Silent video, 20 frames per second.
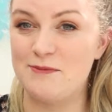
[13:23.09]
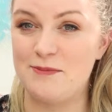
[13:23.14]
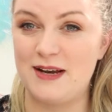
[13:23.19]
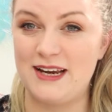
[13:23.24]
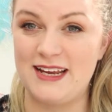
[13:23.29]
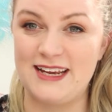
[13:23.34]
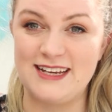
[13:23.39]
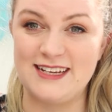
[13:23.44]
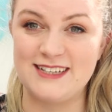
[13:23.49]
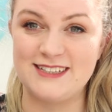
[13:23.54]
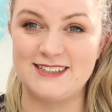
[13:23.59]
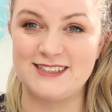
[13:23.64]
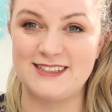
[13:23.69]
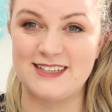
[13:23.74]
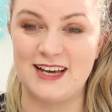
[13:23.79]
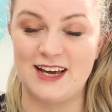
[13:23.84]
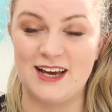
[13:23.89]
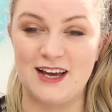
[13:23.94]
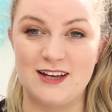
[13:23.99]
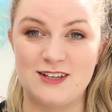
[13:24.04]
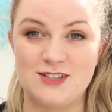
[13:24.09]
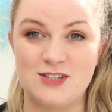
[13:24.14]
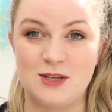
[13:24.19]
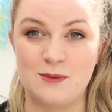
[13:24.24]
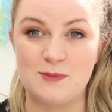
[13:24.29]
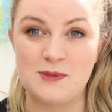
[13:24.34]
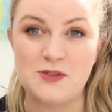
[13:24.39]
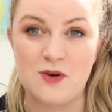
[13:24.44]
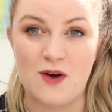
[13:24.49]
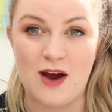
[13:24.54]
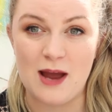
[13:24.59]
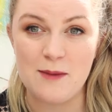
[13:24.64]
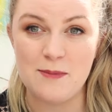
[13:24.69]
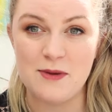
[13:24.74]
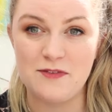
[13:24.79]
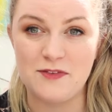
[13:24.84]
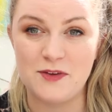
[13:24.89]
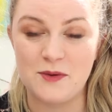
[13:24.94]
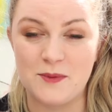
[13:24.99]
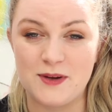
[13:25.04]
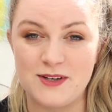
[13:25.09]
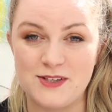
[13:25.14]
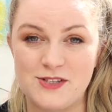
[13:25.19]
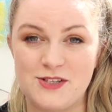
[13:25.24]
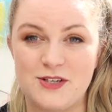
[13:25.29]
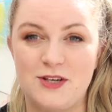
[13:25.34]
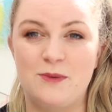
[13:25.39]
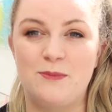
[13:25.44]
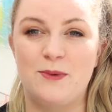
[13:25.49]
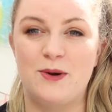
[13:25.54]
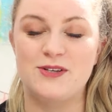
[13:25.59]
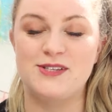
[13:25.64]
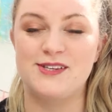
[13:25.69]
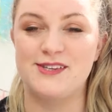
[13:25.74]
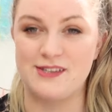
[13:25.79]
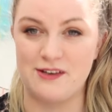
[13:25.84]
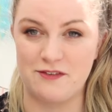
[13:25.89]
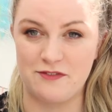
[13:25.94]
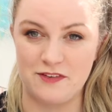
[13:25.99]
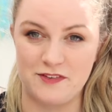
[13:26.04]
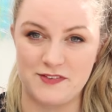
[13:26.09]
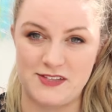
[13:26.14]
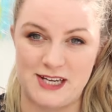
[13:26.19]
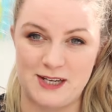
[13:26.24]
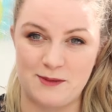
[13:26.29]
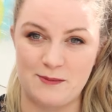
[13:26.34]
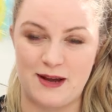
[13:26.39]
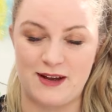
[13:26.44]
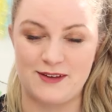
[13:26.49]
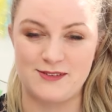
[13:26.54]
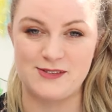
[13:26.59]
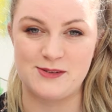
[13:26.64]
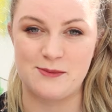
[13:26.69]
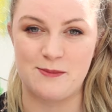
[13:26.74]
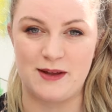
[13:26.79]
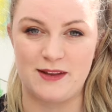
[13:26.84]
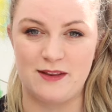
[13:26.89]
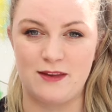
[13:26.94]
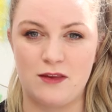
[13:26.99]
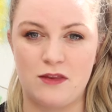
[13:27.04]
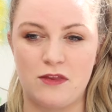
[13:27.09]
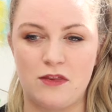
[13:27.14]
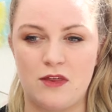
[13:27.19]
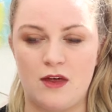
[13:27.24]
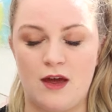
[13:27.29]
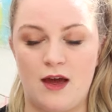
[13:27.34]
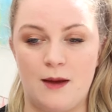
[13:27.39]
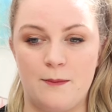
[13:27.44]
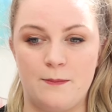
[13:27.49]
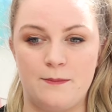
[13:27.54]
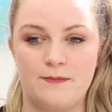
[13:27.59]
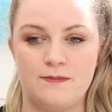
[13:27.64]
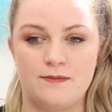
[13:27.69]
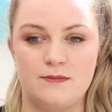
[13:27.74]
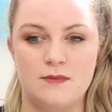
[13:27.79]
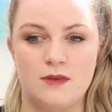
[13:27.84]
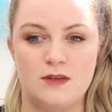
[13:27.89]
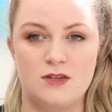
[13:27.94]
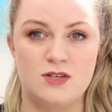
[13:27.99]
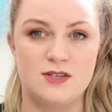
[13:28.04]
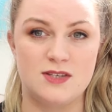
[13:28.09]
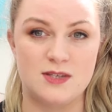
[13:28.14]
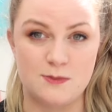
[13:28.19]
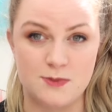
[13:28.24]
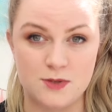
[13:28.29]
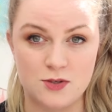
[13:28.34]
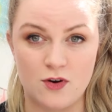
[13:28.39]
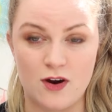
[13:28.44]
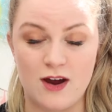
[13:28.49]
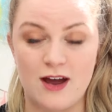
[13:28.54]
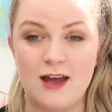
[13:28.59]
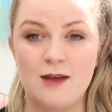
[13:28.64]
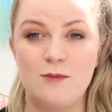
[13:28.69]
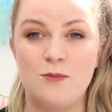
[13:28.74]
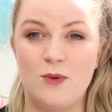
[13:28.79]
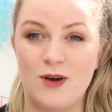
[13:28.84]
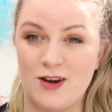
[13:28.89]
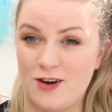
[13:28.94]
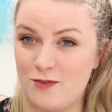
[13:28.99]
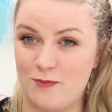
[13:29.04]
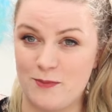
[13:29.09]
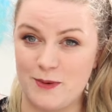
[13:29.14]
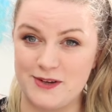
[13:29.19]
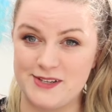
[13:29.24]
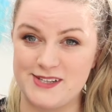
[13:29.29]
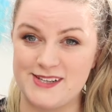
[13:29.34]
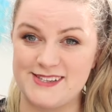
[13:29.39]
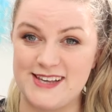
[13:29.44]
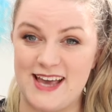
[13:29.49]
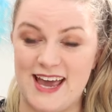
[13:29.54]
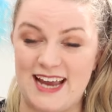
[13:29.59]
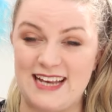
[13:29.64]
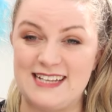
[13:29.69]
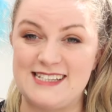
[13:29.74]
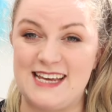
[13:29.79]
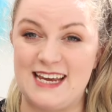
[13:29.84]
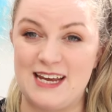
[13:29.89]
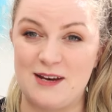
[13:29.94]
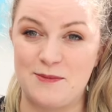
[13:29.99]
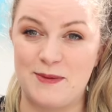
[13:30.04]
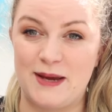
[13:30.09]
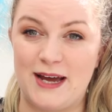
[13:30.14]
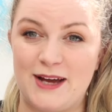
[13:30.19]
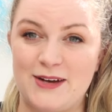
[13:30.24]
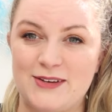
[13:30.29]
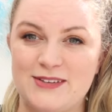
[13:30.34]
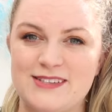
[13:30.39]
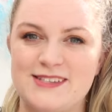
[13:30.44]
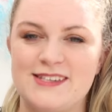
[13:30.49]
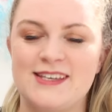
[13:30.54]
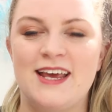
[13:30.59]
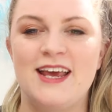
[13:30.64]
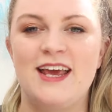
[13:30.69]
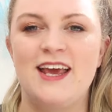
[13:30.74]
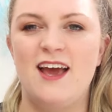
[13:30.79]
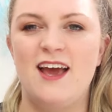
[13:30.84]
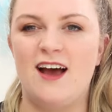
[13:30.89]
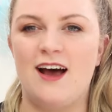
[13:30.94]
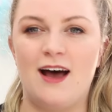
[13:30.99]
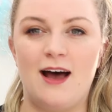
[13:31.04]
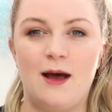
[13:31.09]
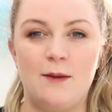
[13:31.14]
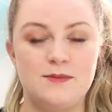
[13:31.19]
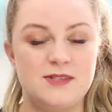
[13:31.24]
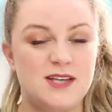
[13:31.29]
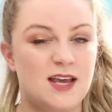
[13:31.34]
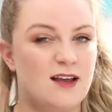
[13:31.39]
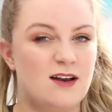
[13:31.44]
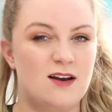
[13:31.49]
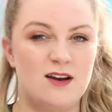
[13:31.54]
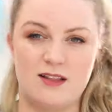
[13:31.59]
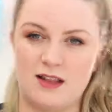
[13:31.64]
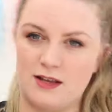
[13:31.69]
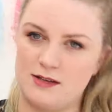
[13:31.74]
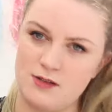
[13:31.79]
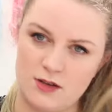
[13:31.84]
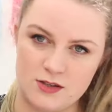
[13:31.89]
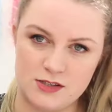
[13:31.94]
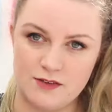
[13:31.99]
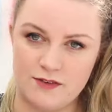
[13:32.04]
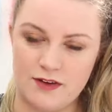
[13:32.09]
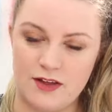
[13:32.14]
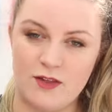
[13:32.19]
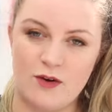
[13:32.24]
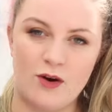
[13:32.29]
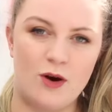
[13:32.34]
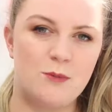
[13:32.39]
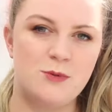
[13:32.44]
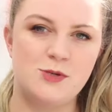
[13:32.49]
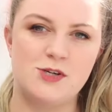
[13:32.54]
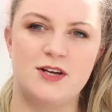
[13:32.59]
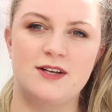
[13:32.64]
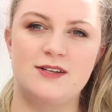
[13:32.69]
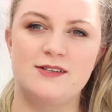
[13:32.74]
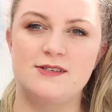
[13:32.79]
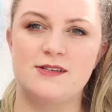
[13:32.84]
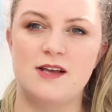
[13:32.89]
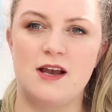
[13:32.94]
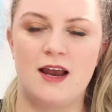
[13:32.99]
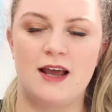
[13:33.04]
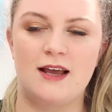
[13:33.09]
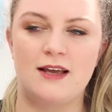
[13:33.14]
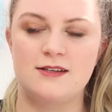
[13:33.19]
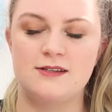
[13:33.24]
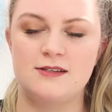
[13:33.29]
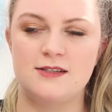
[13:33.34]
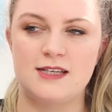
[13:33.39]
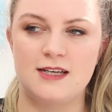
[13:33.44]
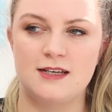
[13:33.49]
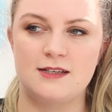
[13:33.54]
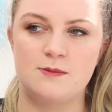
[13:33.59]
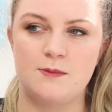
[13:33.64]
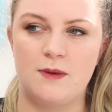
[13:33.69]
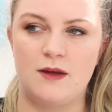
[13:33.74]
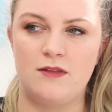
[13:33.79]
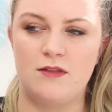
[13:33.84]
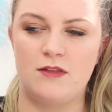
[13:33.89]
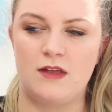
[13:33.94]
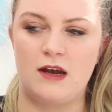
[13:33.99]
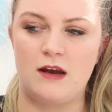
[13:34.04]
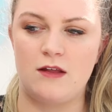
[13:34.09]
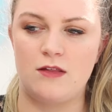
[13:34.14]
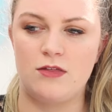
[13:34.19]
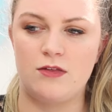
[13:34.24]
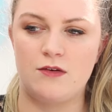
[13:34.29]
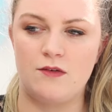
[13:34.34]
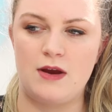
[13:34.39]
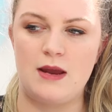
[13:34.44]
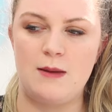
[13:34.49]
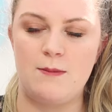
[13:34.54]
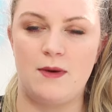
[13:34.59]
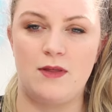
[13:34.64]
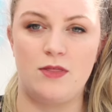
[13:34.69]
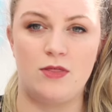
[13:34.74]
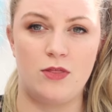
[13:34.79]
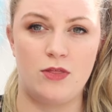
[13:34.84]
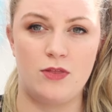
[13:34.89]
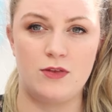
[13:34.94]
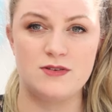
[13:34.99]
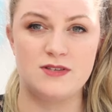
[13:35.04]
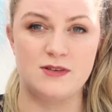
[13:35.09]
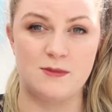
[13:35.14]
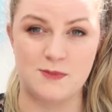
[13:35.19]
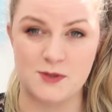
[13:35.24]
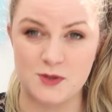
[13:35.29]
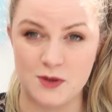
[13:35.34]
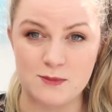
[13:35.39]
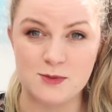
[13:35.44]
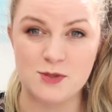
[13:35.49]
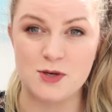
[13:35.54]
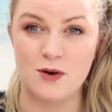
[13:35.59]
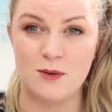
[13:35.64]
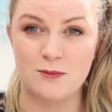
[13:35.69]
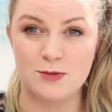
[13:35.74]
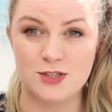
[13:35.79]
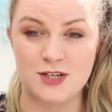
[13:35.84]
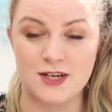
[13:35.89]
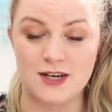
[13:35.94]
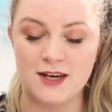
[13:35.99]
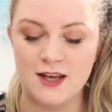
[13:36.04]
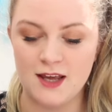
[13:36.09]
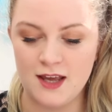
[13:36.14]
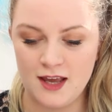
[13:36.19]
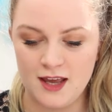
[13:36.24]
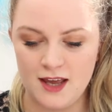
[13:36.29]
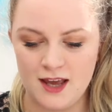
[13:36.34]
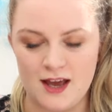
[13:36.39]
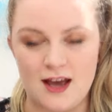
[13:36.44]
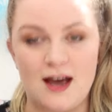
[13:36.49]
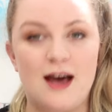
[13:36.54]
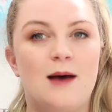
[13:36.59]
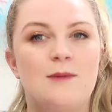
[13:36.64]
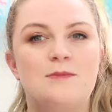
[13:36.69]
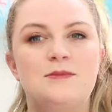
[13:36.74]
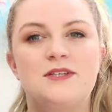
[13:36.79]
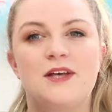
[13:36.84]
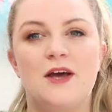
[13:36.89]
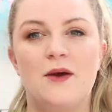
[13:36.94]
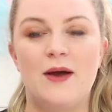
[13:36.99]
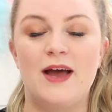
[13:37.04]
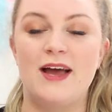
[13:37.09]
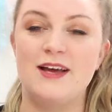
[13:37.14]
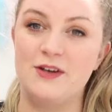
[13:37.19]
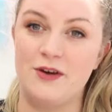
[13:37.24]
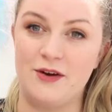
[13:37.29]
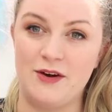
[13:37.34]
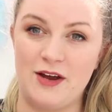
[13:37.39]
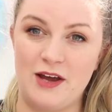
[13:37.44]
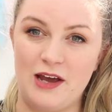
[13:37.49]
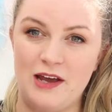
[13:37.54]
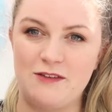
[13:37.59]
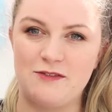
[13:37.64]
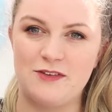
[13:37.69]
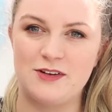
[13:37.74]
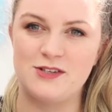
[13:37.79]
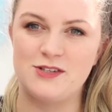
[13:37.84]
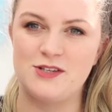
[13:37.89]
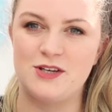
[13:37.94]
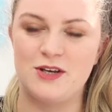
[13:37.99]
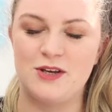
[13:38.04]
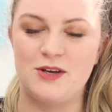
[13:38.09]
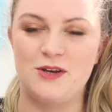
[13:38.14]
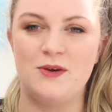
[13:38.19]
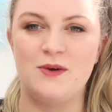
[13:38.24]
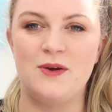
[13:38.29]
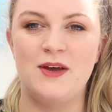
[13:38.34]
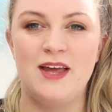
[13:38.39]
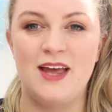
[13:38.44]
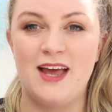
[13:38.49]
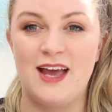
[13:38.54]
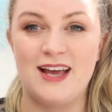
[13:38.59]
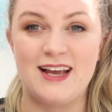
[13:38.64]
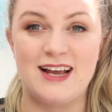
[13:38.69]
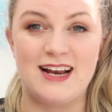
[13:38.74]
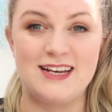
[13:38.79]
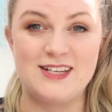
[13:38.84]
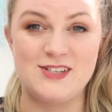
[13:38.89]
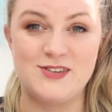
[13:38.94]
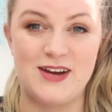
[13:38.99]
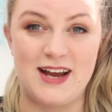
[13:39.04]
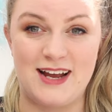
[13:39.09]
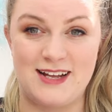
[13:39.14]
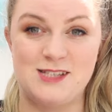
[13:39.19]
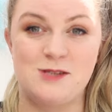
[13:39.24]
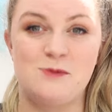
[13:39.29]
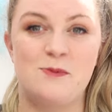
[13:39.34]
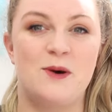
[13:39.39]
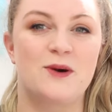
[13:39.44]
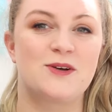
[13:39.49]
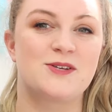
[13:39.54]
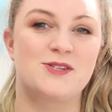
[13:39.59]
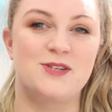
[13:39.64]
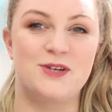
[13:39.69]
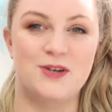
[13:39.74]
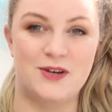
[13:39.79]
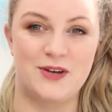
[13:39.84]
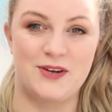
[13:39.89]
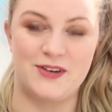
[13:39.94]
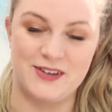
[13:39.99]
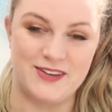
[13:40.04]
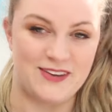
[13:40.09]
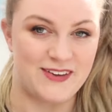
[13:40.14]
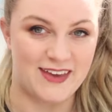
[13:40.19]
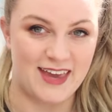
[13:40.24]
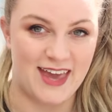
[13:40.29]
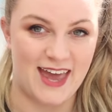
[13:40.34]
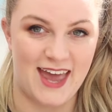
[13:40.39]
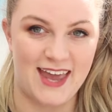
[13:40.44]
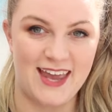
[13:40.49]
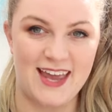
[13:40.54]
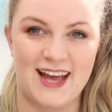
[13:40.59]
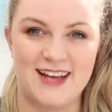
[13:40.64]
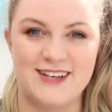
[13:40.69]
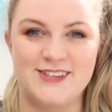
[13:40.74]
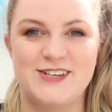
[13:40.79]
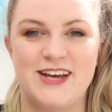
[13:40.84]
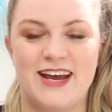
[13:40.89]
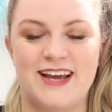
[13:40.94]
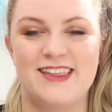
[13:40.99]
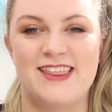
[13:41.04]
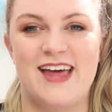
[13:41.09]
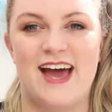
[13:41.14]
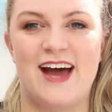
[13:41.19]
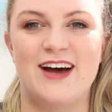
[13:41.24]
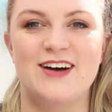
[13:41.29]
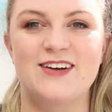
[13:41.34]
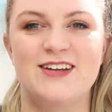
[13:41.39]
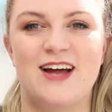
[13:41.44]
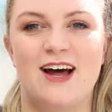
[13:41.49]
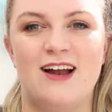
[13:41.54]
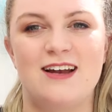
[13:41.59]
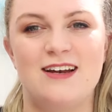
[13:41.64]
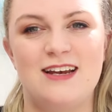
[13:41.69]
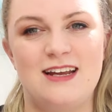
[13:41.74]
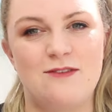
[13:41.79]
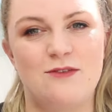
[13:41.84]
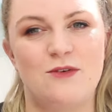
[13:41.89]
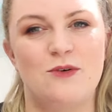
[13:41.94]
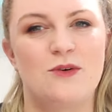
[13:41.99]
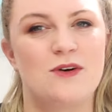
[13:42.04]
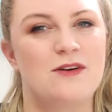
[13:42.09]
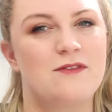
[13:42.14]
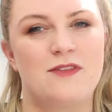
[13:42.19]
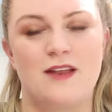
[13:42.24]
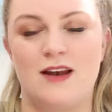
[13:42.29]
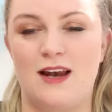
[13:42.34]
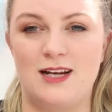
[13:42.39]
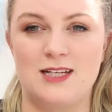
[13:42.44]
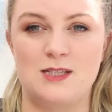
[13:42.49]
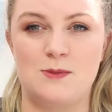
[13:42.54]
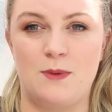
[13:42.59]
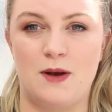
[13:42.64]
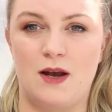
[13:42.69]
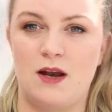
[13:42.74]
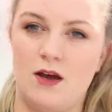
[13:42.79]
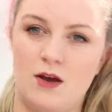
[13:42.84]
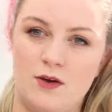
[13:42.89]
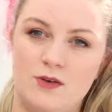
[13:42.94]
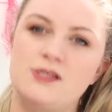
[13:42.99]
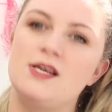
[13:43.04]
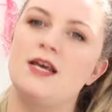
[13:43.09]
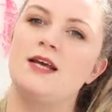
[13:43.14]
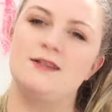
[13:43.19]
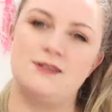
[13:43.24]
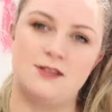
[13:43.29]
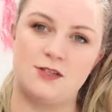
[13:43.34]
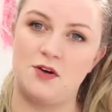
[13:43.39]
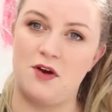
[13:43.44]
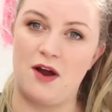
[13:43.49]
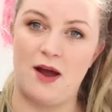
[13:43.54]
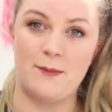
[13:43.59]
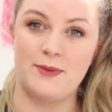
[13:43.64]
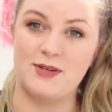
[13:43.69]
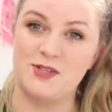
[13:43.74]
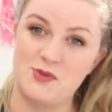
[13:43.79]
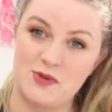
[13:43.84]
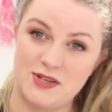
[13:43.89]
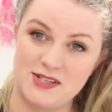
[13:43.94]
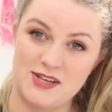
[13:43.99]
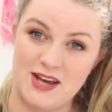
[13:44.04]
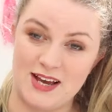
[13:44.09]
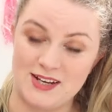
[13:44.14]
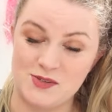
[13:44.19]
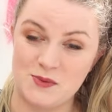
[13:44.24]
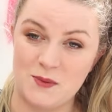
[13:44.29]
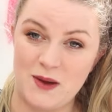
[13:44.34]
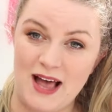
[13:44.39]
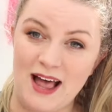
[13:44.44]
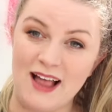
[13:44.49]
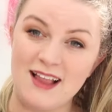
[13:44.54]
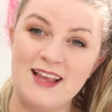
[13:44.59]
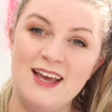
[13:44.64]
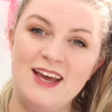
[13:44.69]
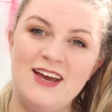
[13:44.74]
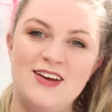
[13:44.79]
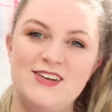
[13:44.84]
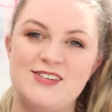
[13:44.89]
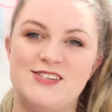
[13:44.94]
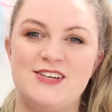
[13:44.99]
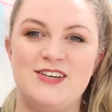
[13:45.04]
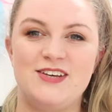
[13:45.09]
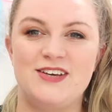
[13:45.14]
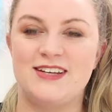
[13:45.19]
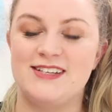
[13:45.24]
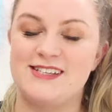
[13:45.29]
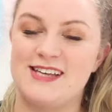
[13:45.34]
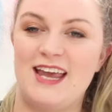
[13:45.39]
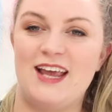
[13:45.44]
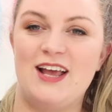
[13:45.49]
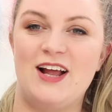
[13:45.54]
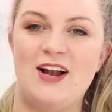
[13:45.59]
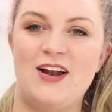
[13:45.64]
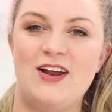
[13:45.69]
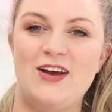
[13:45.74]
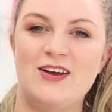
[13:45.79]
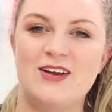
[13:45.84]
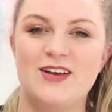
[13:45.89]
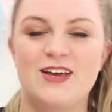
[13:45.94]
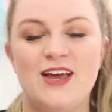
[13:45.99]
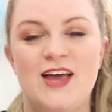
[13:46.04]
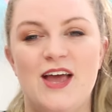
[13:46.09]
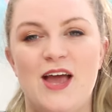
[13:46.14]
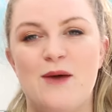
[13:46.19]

Please subscribe if you want to. Boxes are £15 a month um, to subscribe. One-off boxes are £18. Um, take a look, there's lots of other options like a six month and a three month subscription option. Um, so head on over to glitteryhandsbox.co.uk and check that out. I'll leave all of the links below to Instagram and Twitter as well so you can take a look.